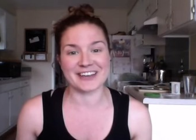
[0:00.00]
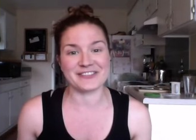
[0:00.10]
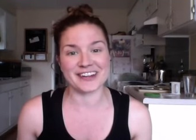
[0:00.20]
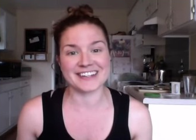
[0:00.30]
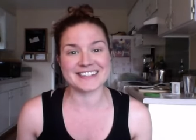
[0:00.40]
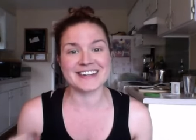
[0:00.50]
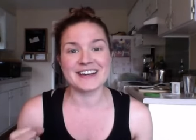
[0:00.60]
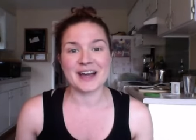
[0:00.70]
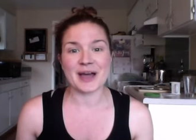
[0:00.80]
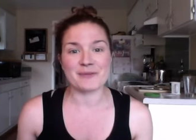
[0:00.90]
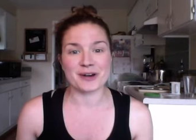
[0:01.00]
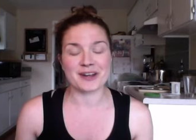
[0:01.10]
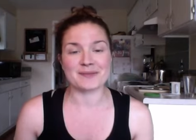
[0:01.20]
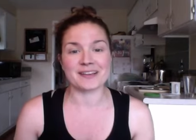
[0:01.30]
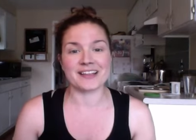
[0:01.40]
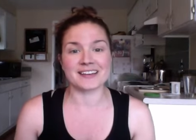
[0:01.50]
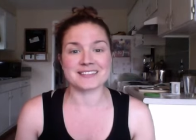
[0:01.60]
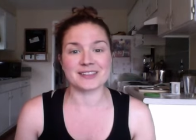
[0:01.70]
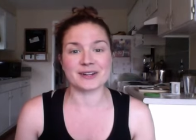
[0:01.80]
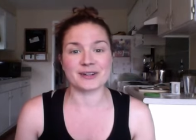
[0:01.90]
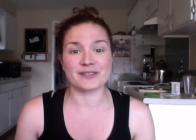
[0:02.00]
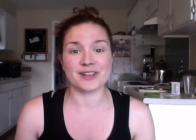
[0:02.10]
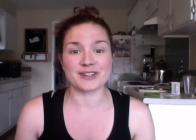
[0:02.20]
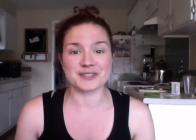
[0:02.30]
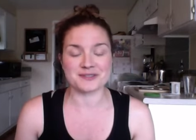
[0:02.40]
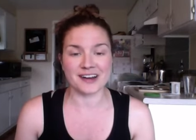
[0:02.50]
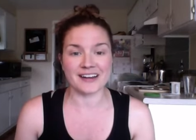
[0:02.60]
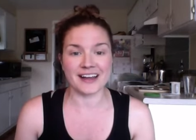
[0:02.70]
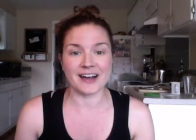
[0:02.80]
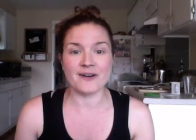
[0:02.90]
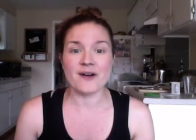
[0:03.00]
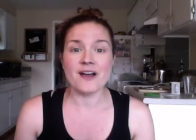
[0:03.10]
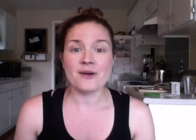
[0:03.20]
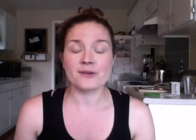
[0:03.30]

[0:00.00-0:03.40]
I finished. I'm working on my last load of laundry right now,